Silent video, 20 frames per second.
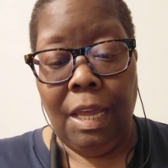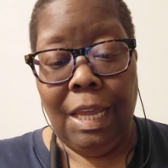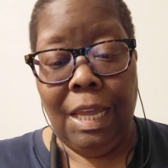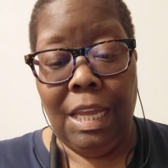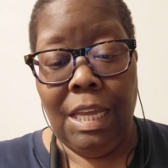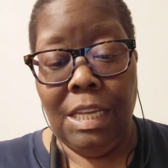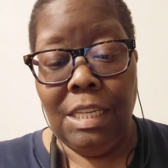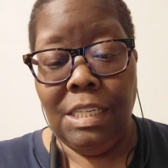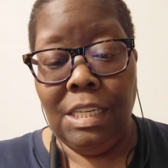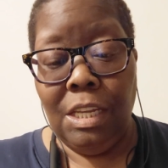
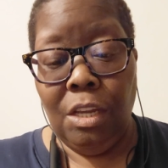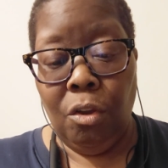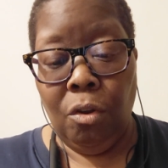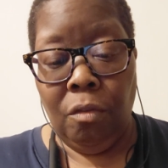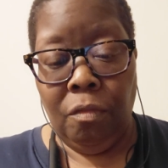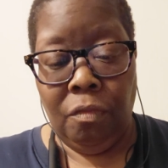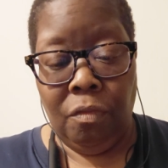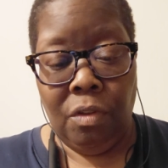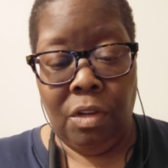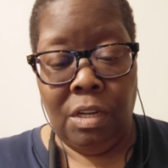easier
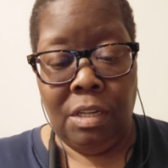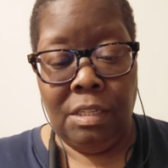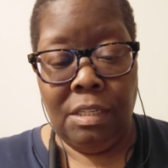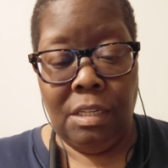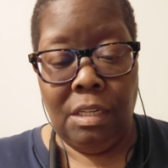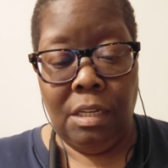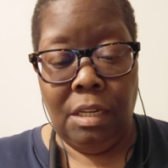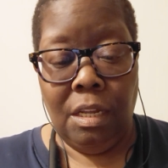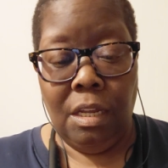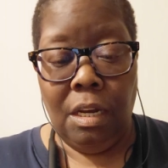for us
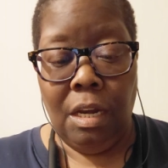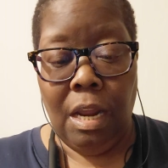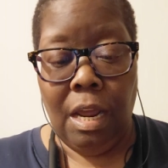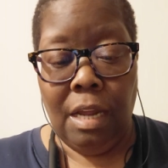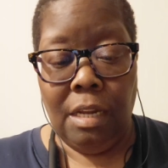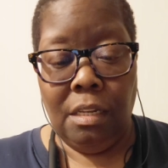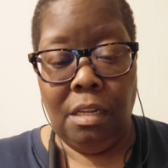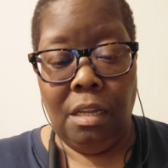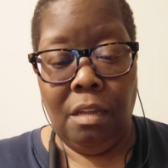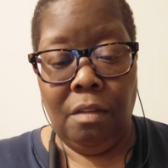to
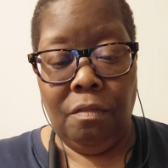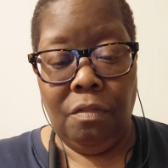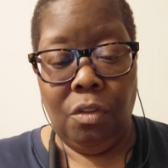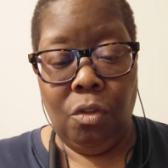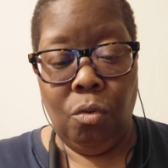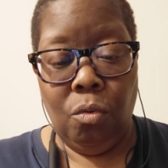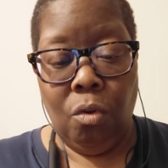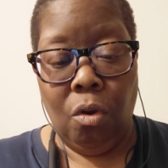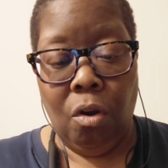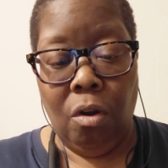connect if
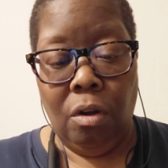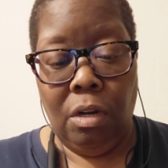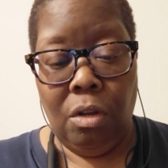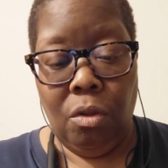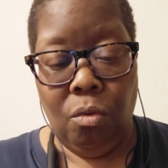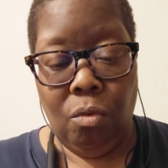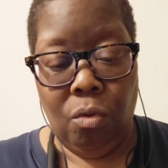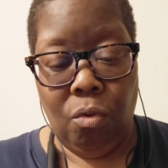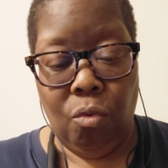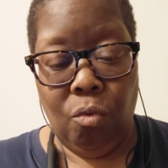you are
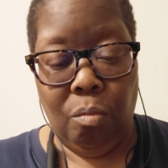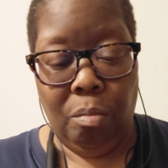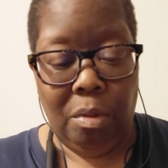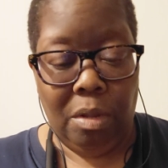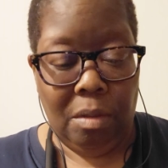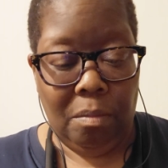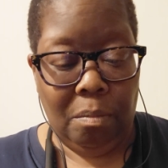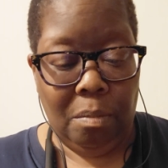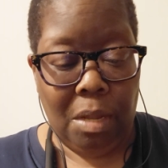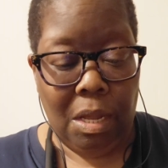local,
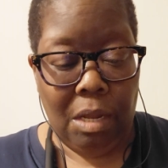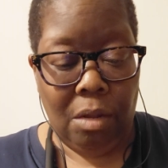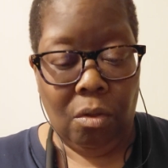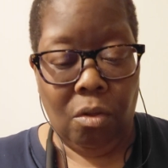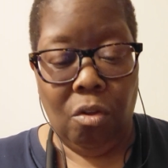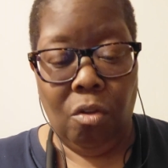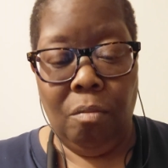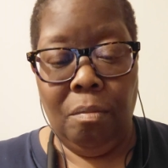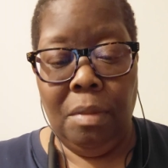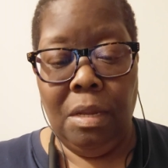but by
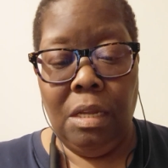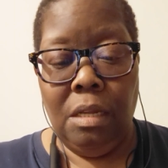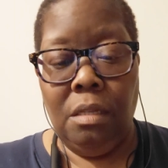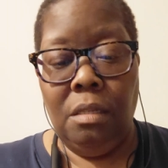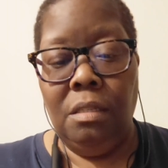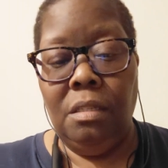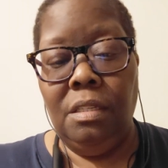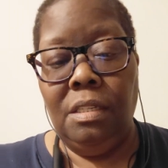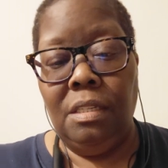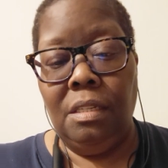all
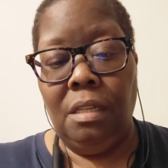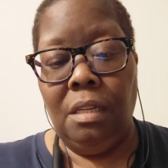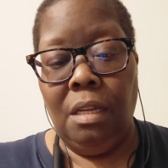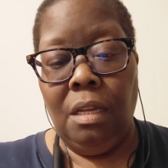means,